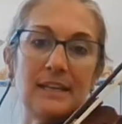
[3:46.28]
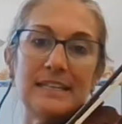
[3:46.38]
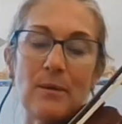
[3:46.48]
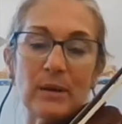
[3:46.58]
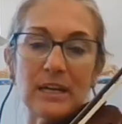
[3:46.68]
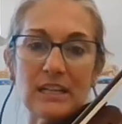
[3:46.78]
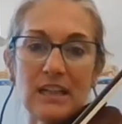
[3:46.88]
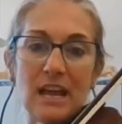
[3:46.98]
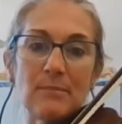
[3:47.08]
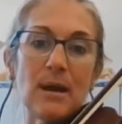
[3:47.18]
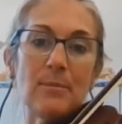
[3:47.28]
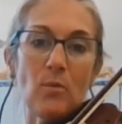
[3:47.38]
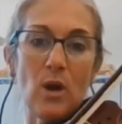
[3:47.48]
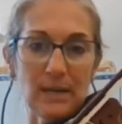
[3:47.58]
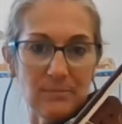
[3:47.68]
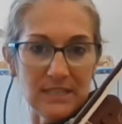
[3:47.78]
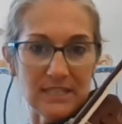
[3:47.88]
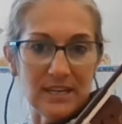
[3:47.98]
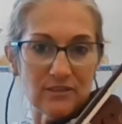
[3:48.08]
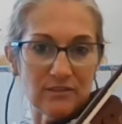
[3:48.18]
Now we're going to climb up, walk up the
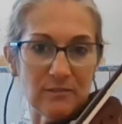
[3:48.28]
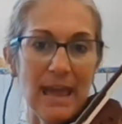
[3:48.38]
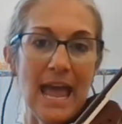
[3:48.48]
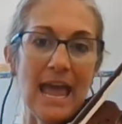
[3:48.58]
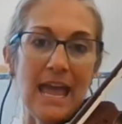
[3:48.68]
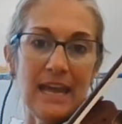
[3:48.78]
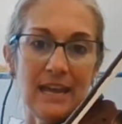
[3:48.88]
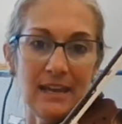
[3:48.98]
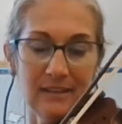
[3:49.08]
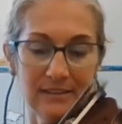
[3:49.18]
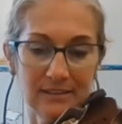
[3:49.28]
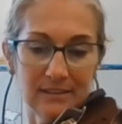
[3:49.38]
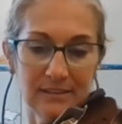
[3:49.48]
stairs from A.